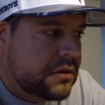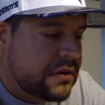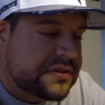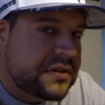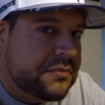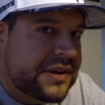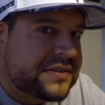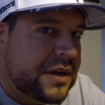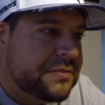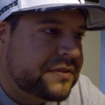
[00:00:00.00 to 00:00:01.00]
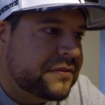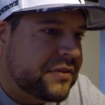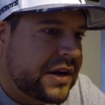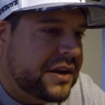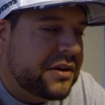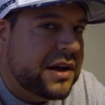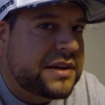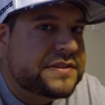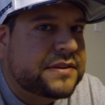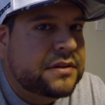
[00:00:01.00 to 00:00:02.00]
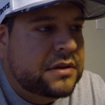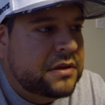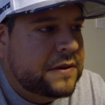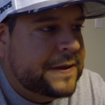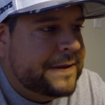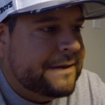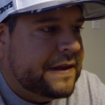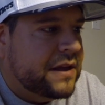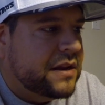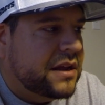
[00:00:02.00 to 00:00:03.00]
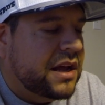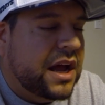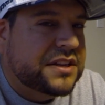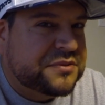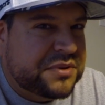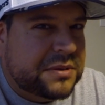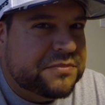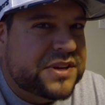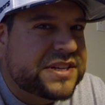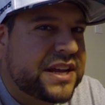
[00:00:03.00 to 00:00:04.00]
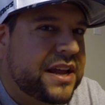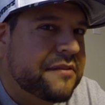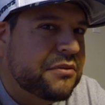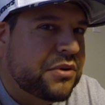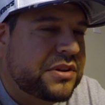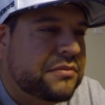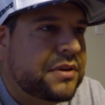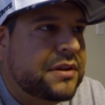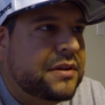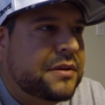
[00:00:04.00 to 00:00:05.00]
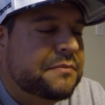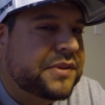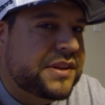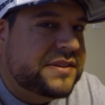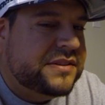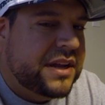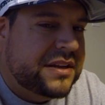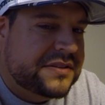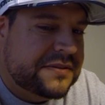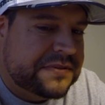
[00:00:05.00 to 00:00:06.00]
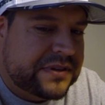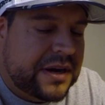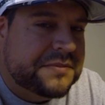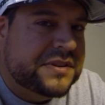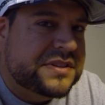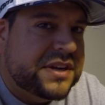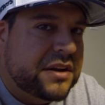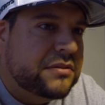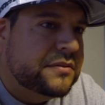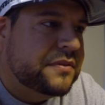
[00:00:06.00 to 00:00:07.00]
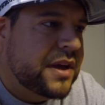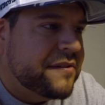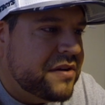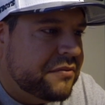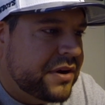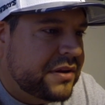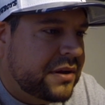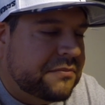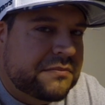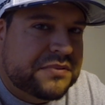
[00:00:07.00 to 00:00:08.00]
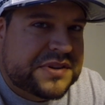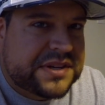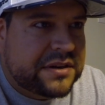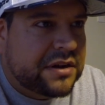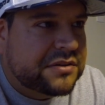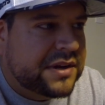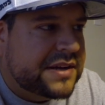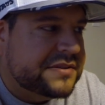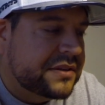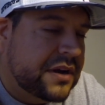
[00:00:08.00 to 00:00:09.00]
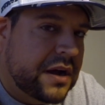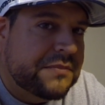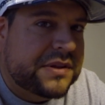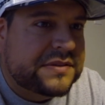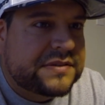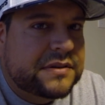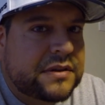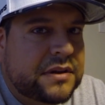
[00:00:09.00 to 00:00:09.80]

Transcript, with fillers: those are the main topics for right now, guys. And uh, I just really appreciate every one of you. Please like and subscribe to the channel if you haven't already. I appreciate all you guys in the comments.